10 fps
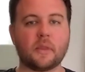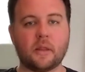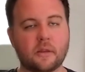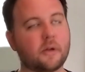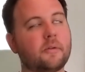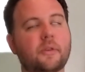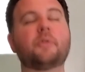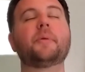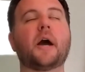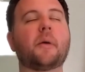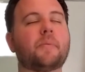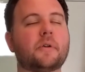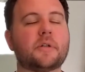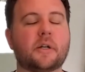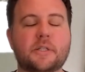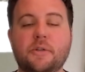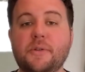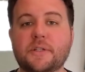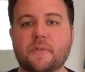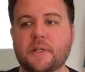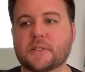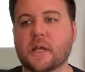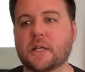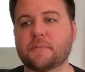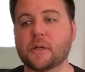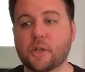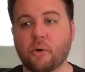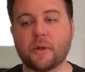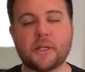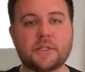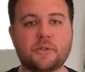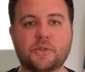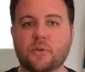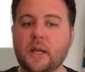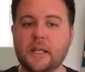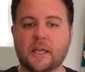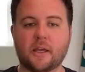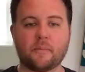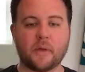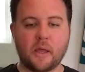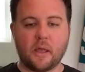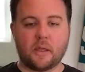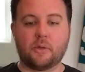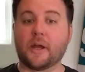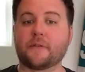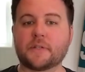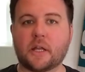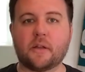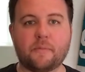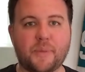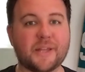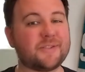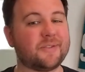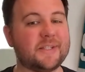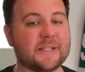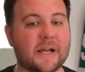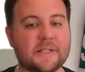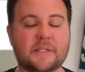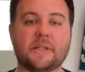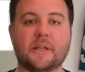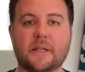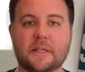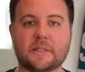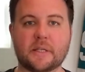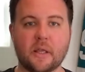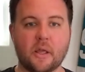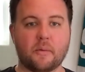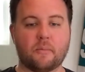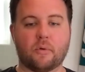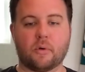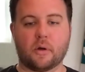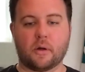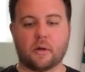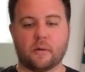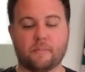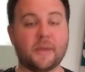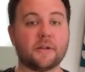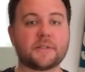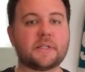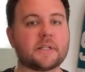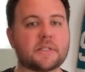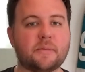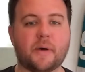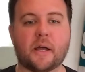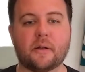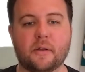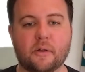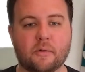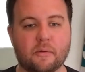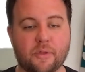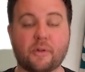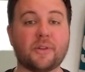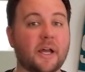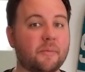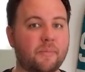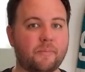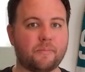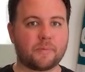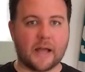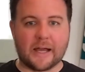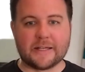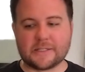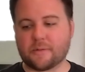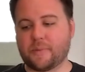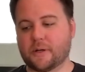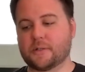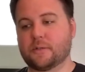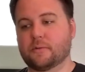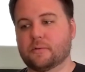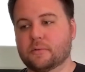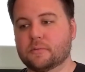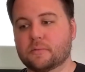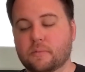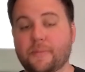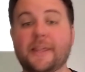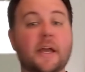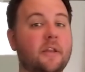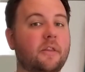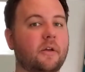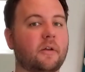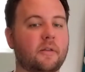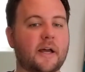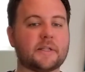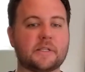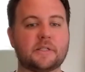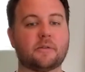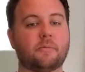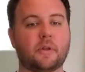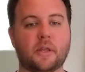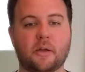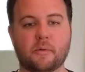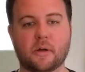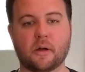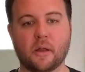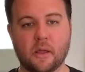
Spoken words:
There'll be opportunities for these guys, but going into training camp, you have to kind of pencil these guys in as more middle six to bottom, you know, third line guys compared to the end of the last season when they were,